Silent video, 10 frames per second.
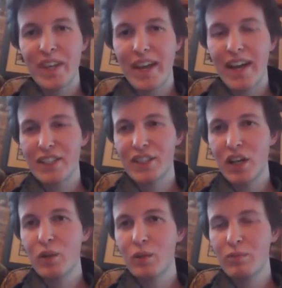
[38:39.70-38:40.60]
And
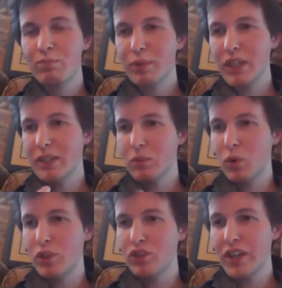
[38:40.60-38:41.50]
so, because I
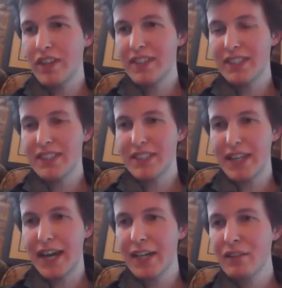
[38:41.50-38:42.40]
want to train these things as a
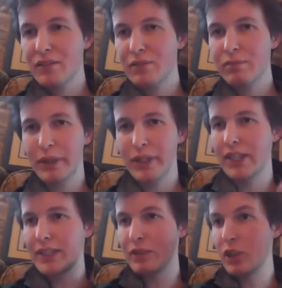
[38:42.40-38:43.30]
GAN,
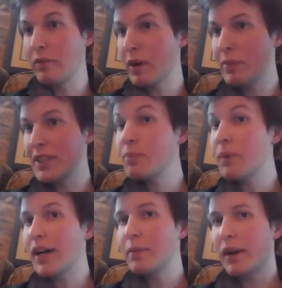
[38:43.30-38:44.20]
because I'm
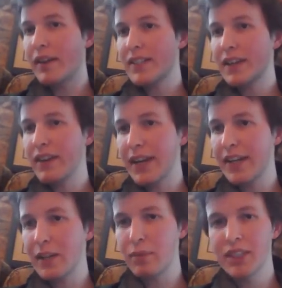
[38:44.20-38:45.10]
inspired by that stuff I
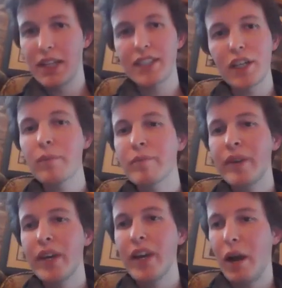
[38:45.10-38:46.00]
had a couple of slides ago,
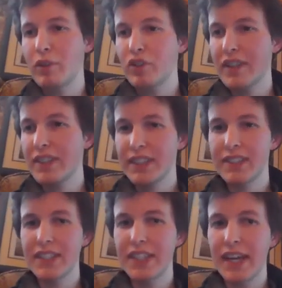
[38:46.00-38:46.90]
I want to train these
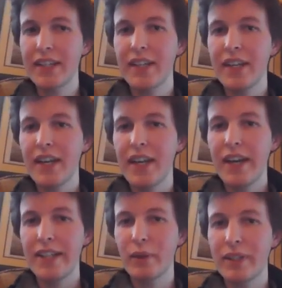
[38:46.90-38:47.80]
things as a GAN.
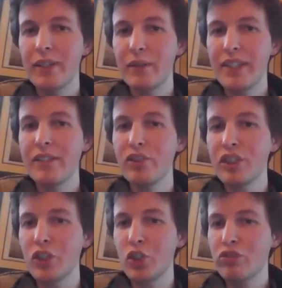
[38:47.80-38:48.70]
And so I need to introduce
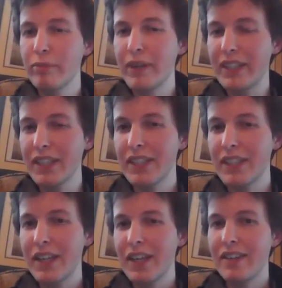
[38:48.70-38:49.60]
a discriminator
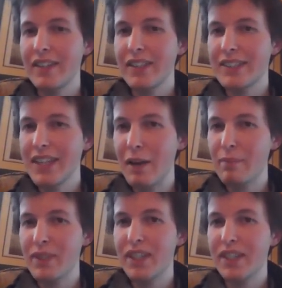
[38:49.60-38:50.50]
that
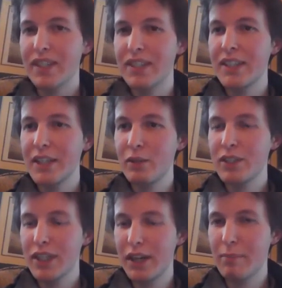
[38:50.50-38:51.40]
accepts continuous
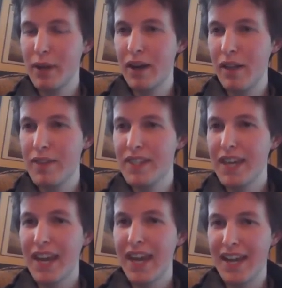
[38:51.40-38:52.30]
time paths
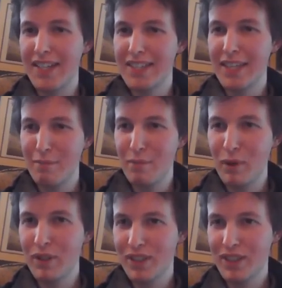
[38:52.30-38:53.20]
as
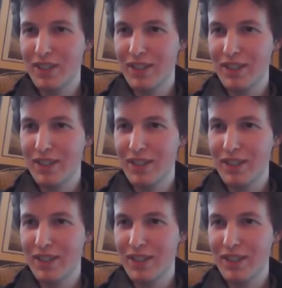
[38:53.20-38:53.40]
inputs.